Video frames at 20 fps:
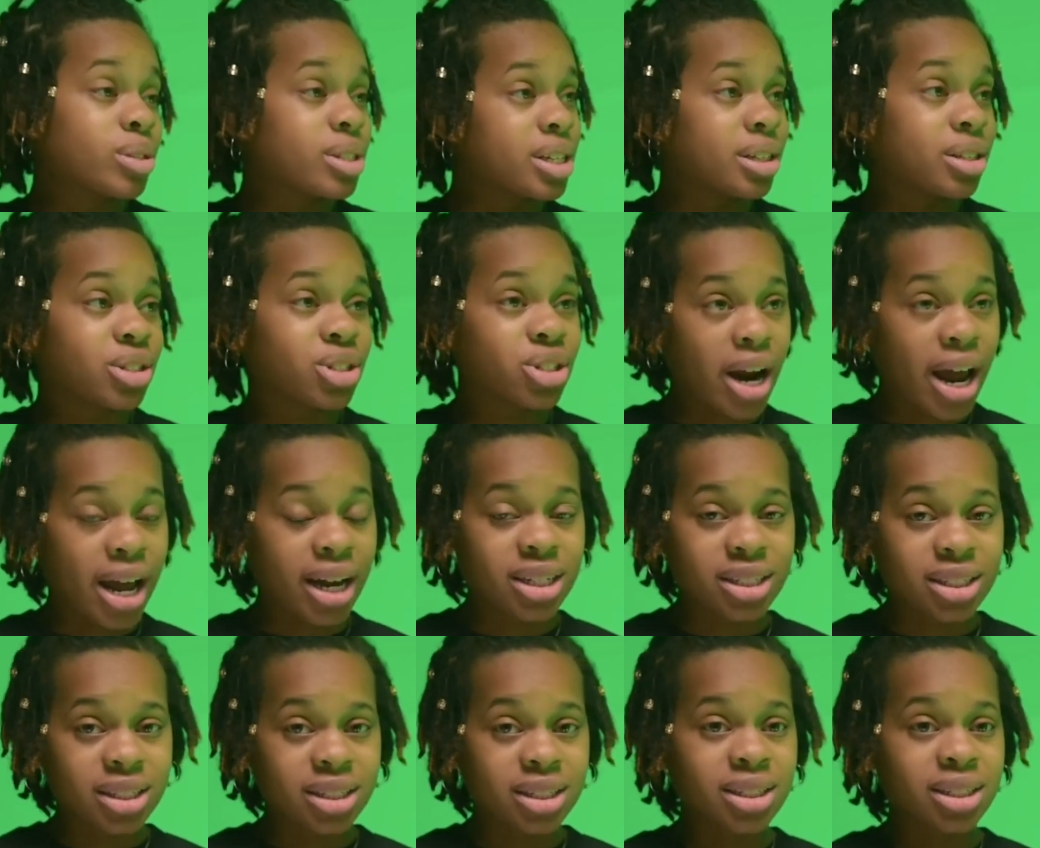see the
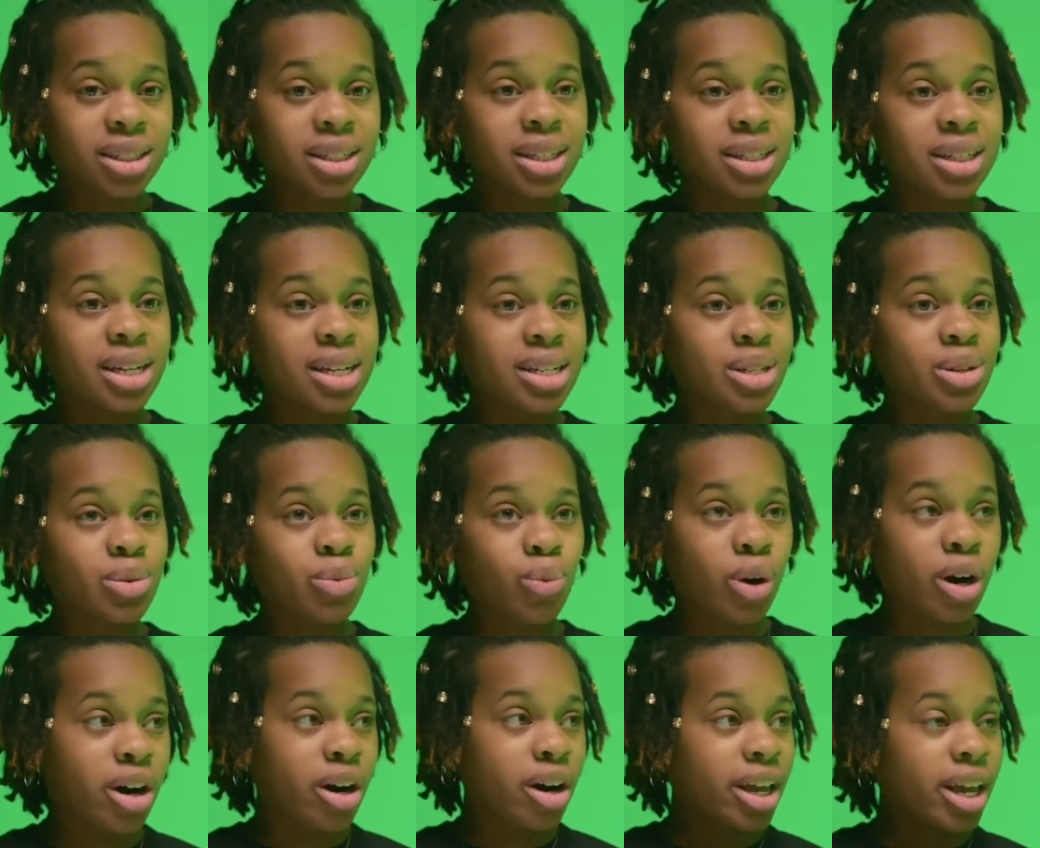traction. It doesn't
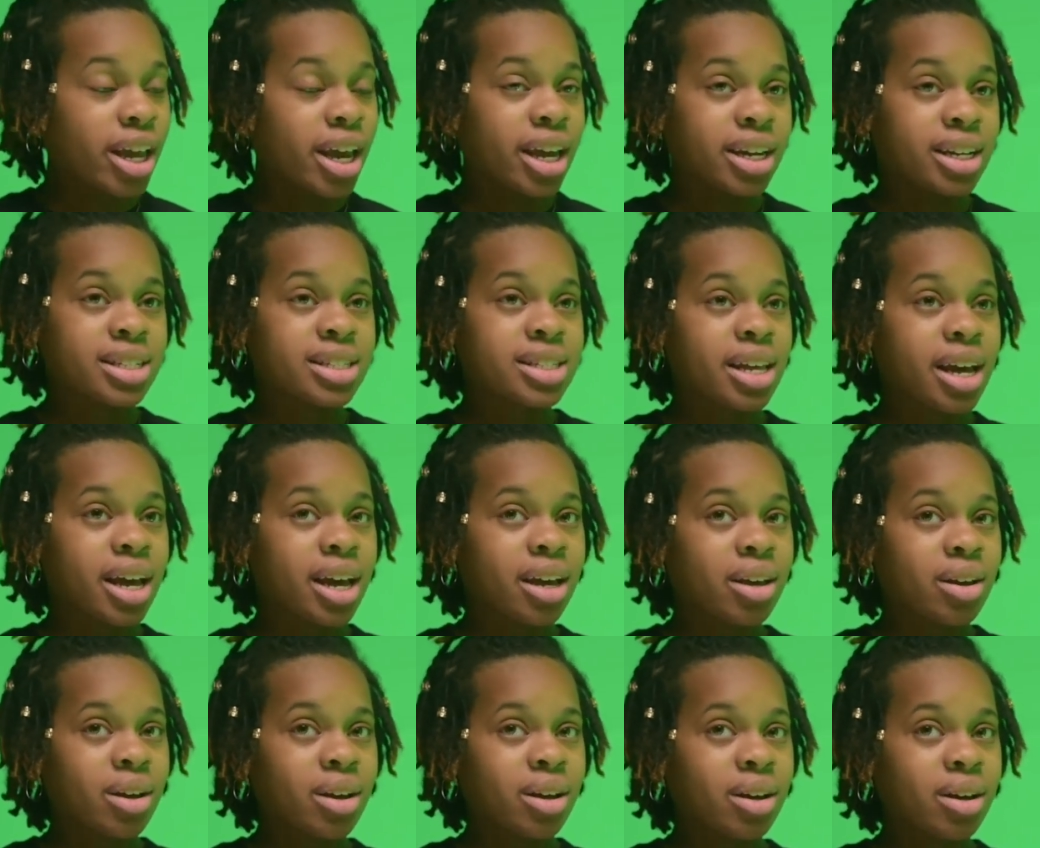work. And it's like,
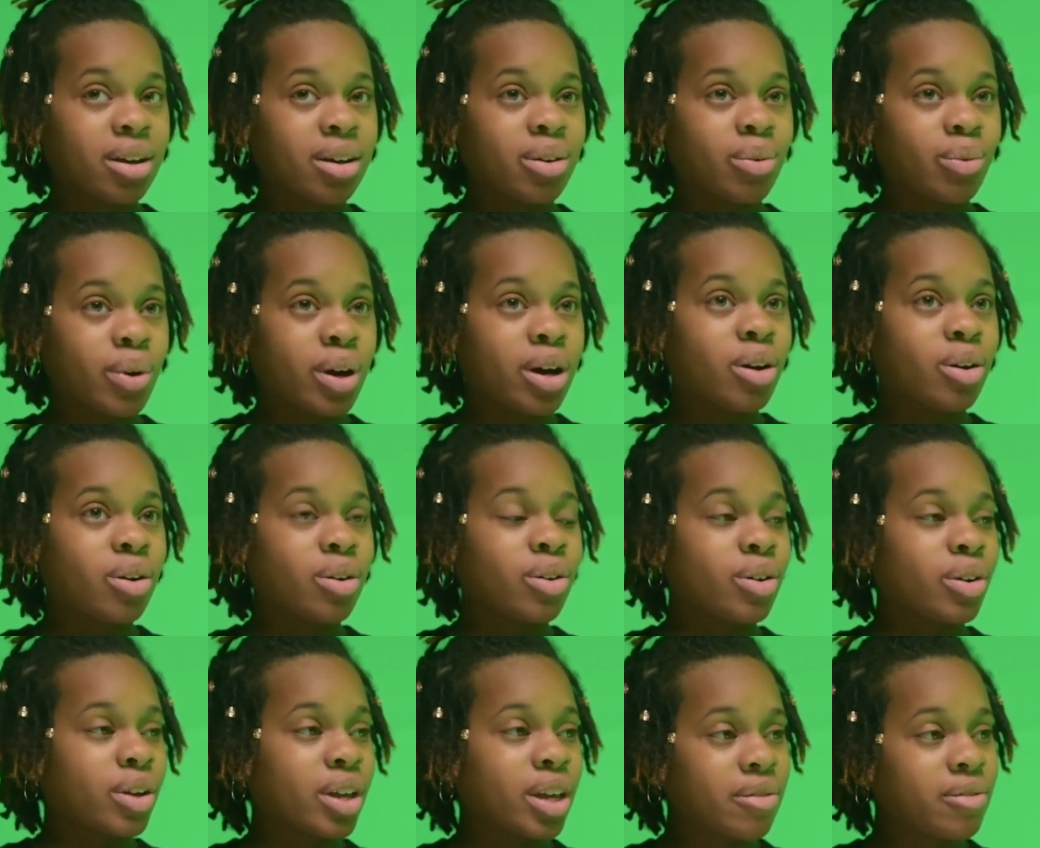well,
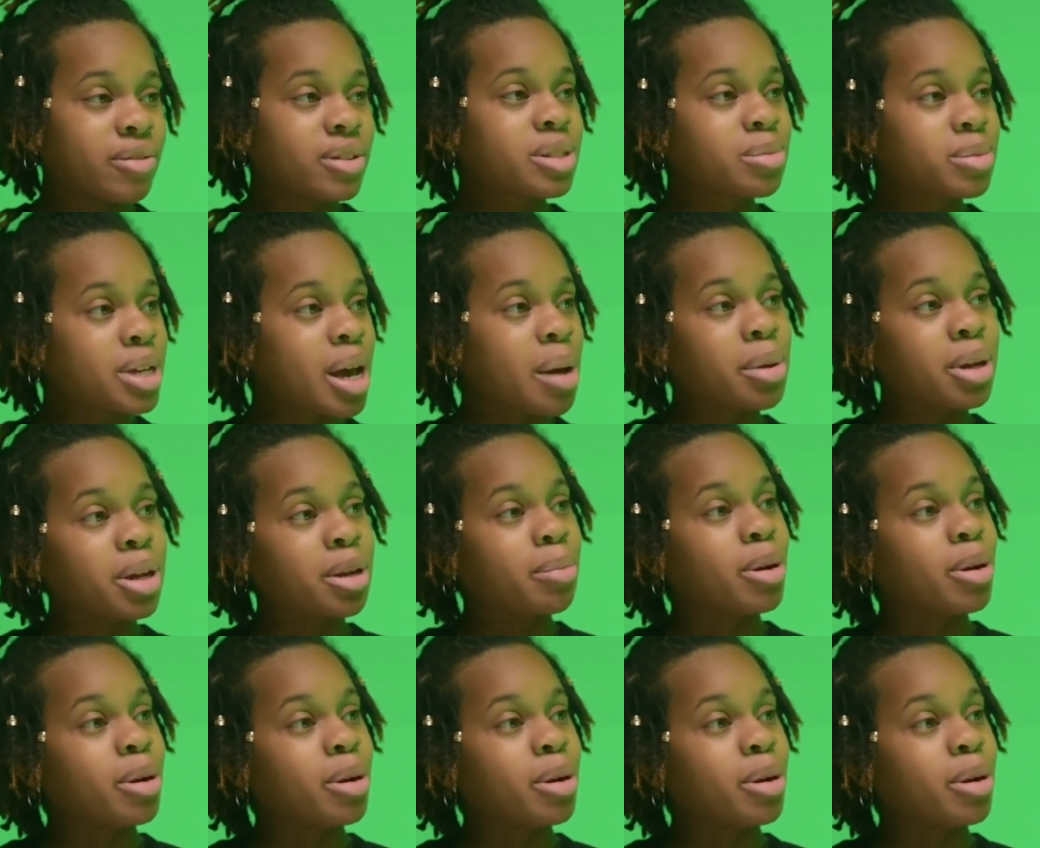give it some time and then